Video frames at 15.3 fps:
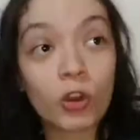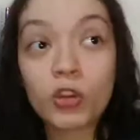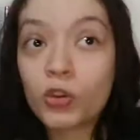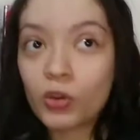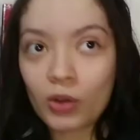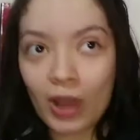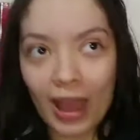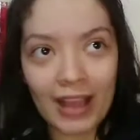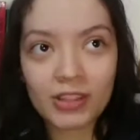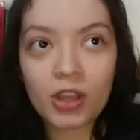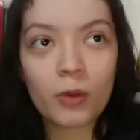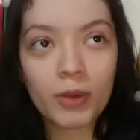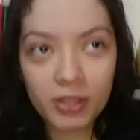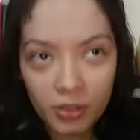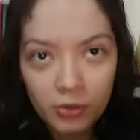So you, as
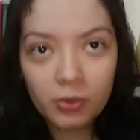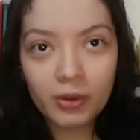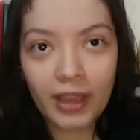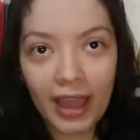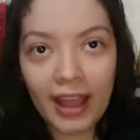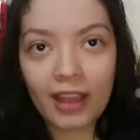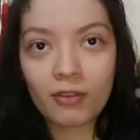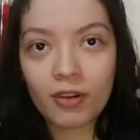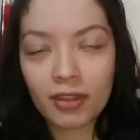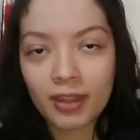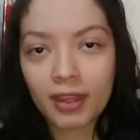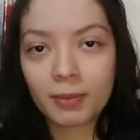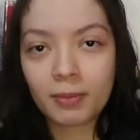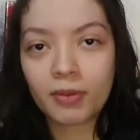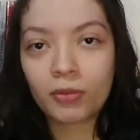always, you get
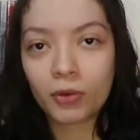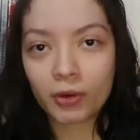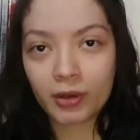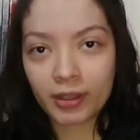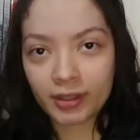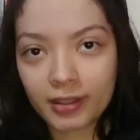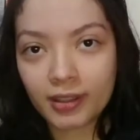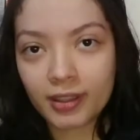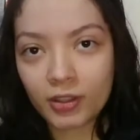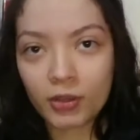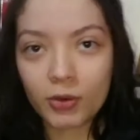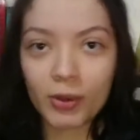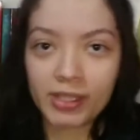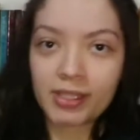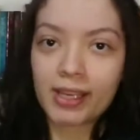everything before
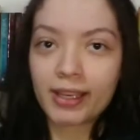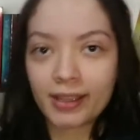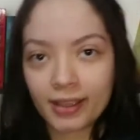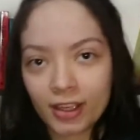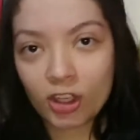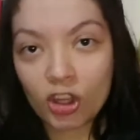USA.